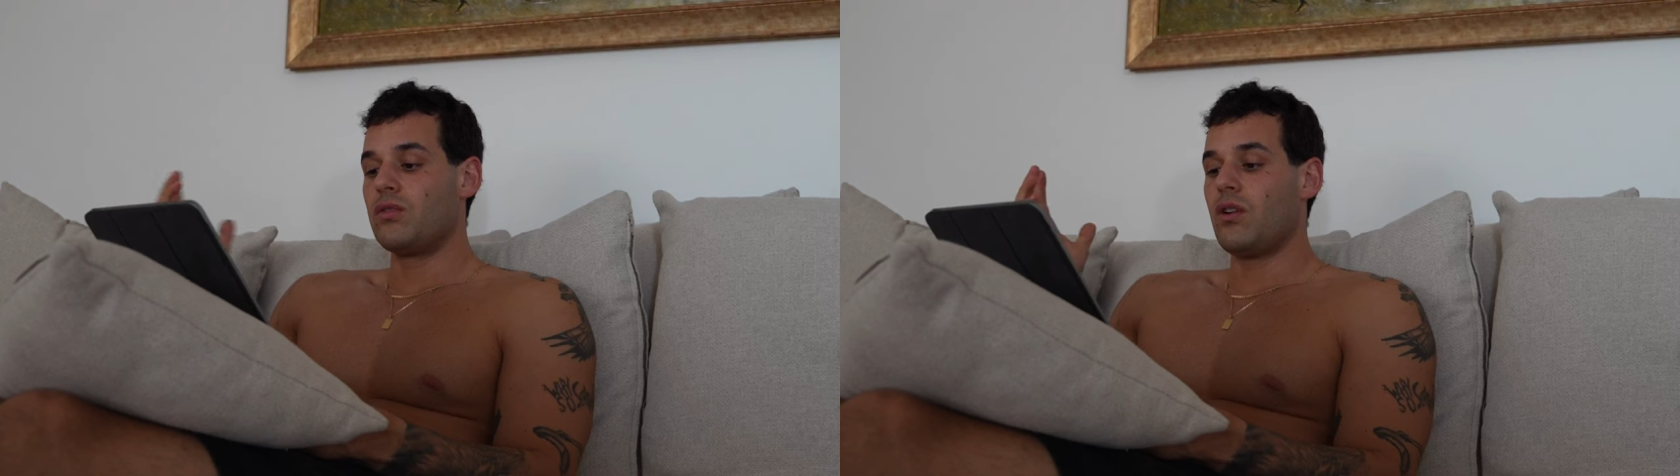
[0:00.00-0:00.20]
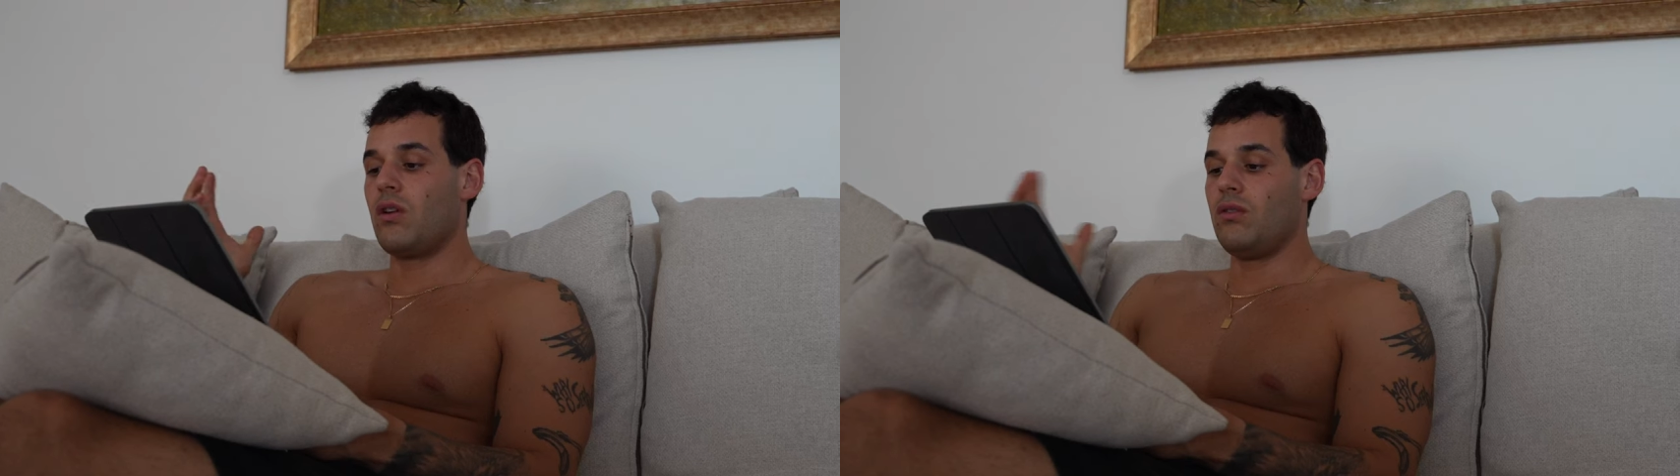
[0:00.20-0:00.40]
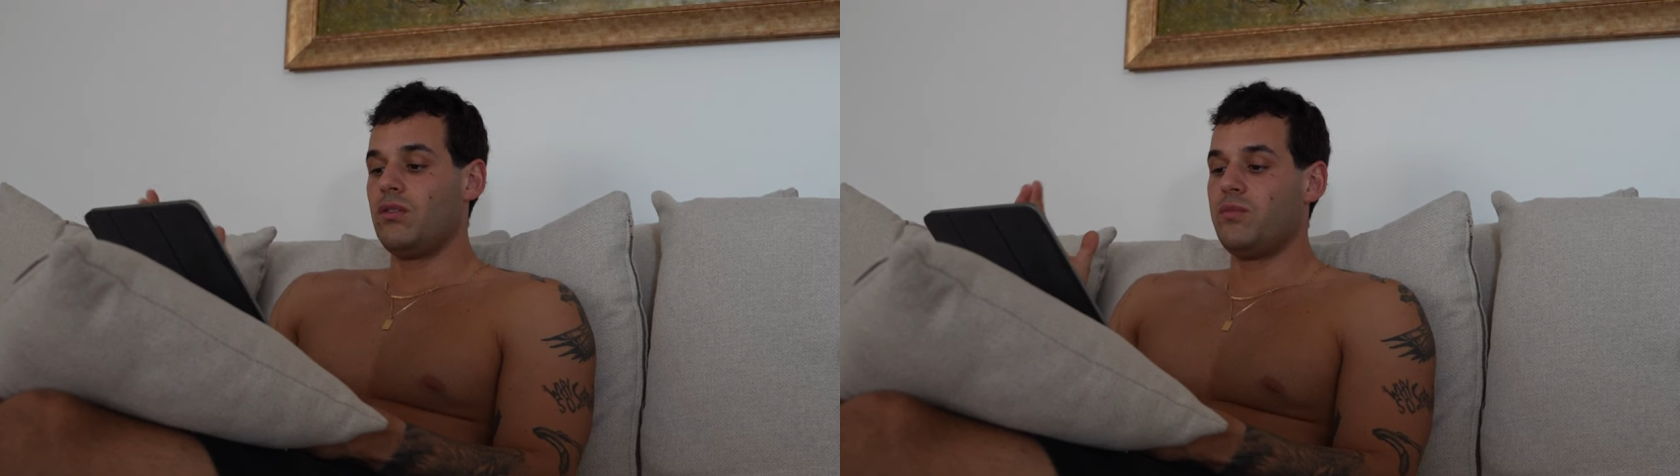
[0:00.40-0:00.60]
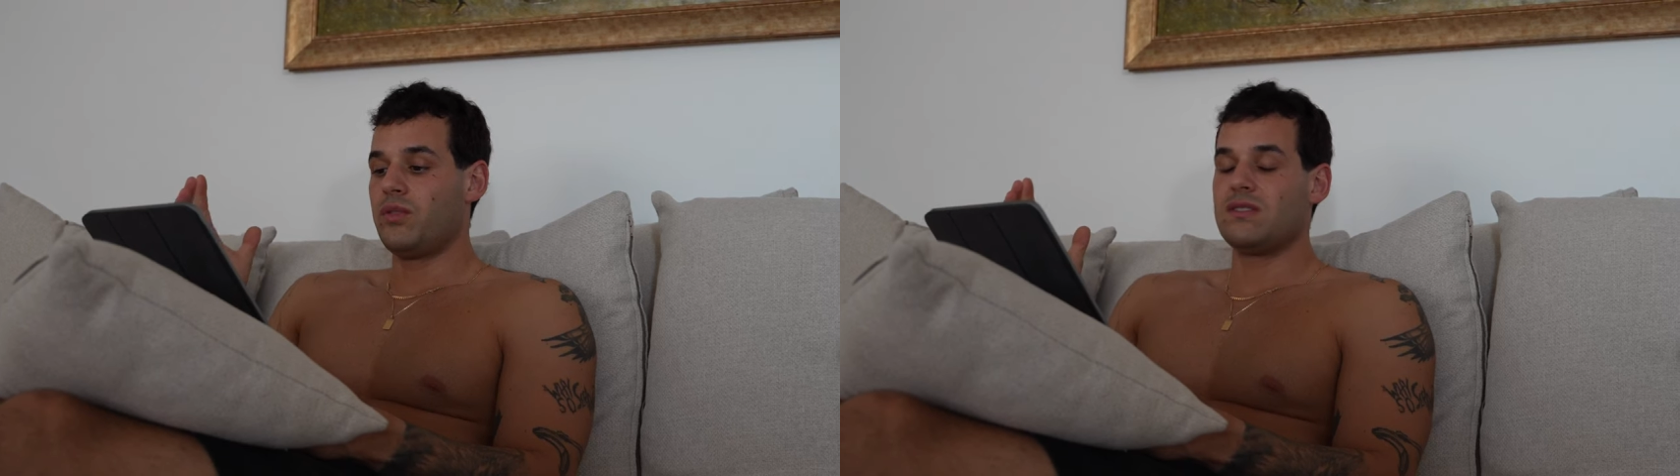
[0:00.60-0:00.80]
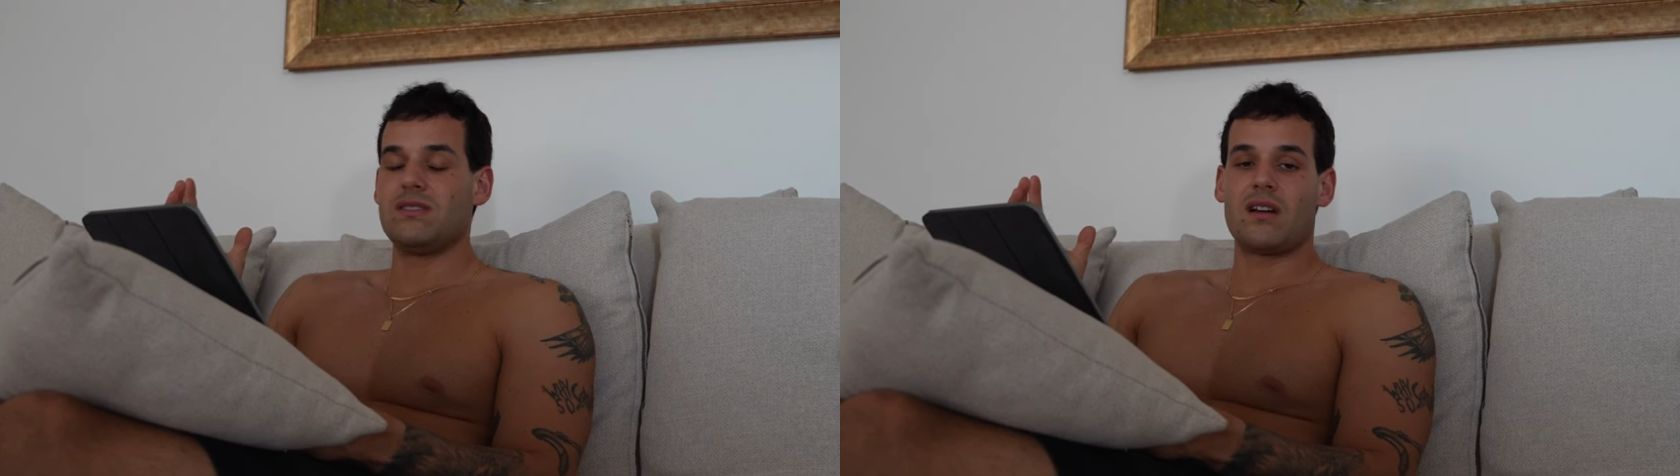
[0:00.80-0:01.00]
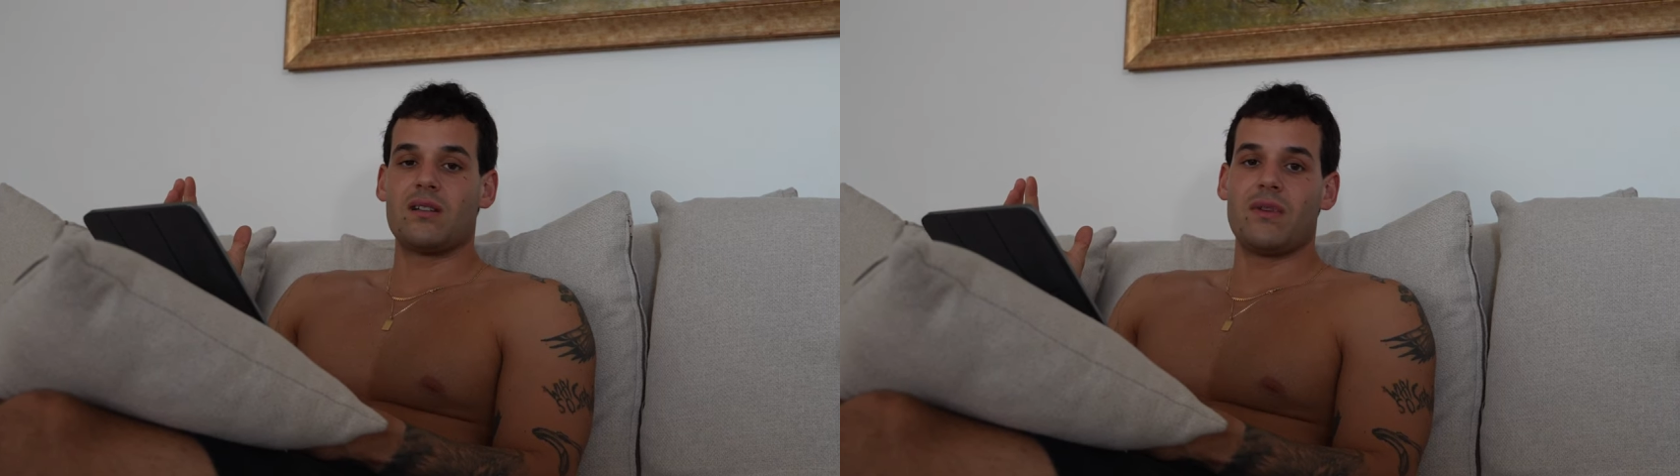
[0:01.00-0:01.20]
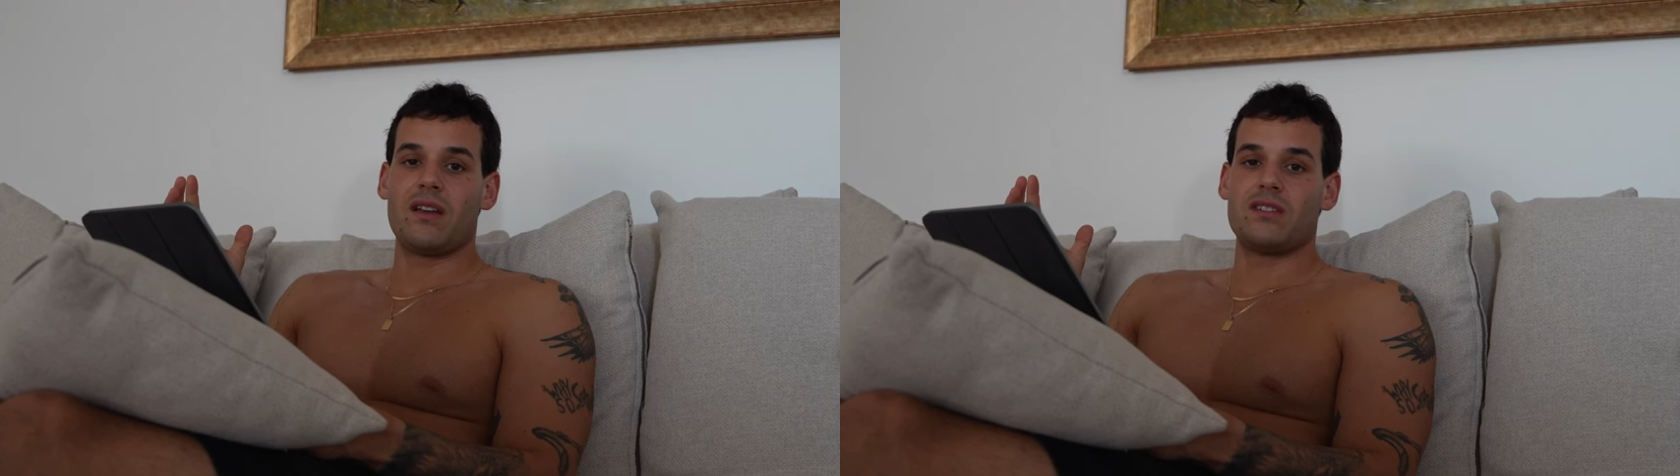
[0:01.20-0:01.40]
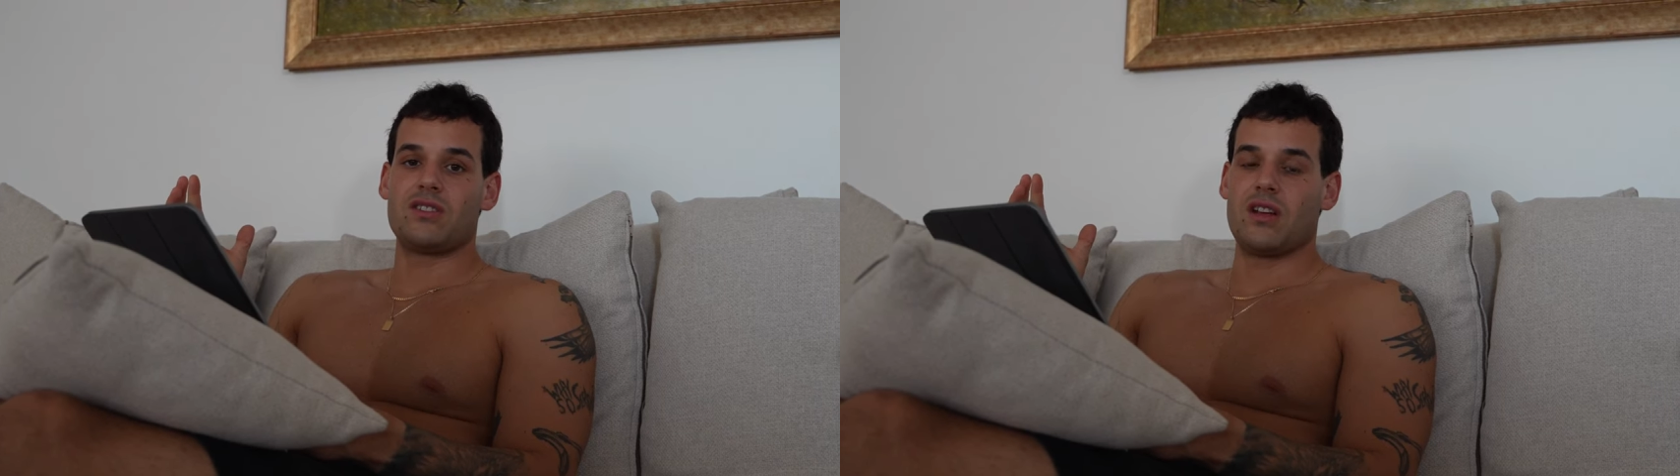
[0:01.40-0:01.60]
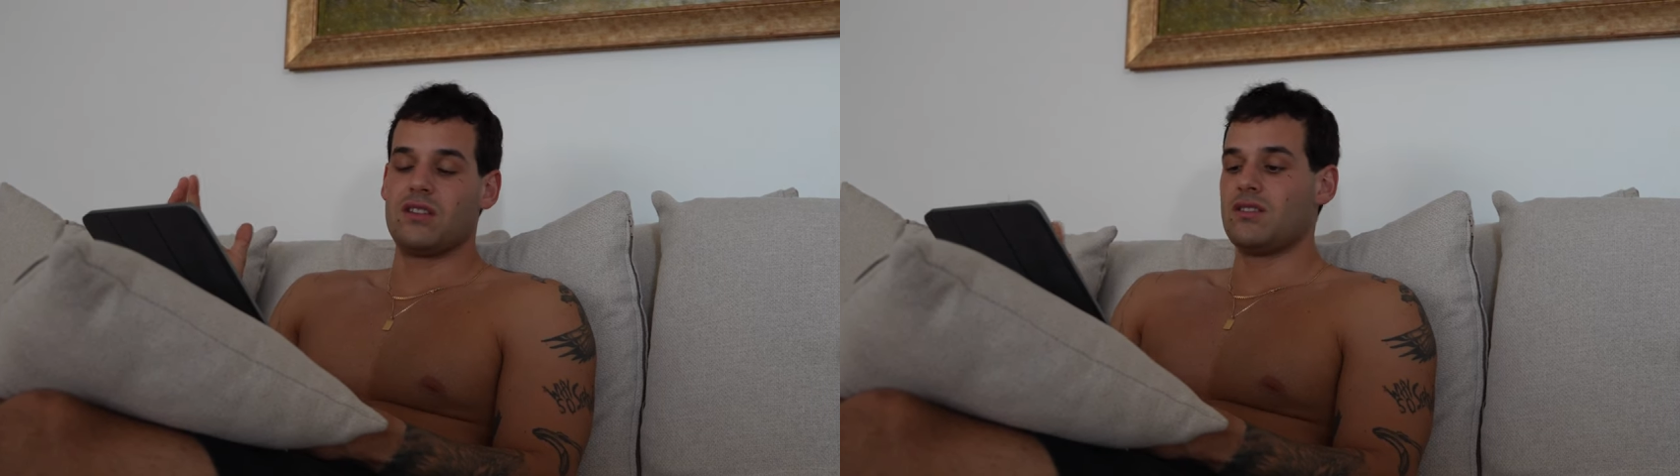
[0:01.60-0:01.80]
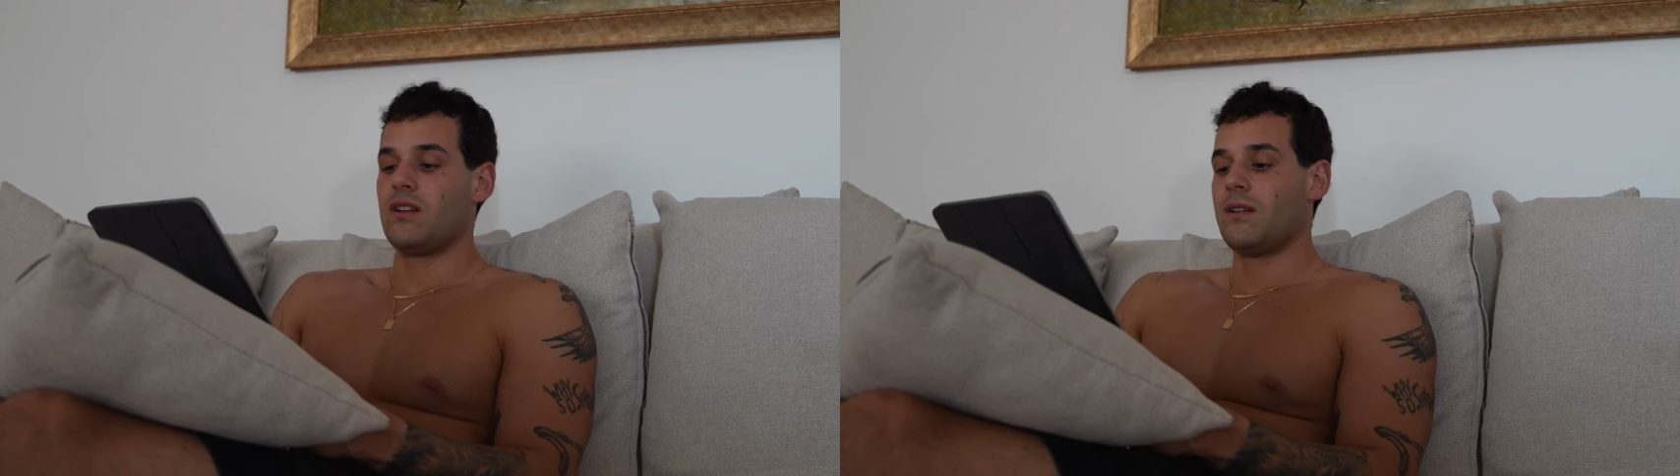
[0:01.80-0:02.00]
the only person that can make a
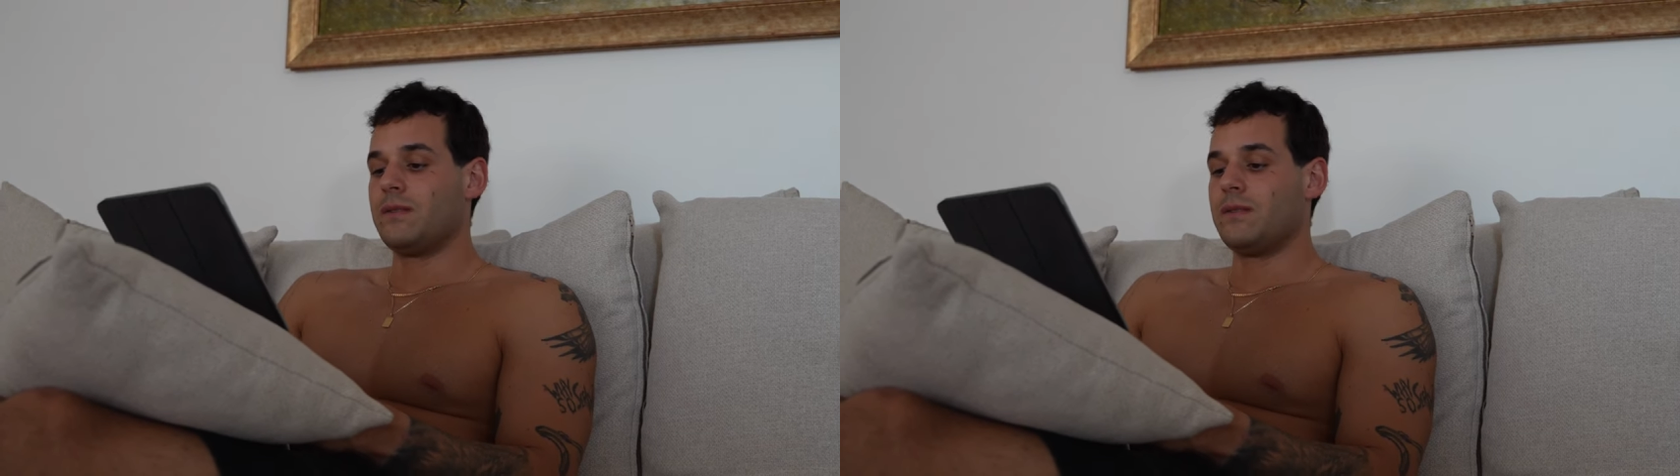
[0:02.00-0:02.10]
change,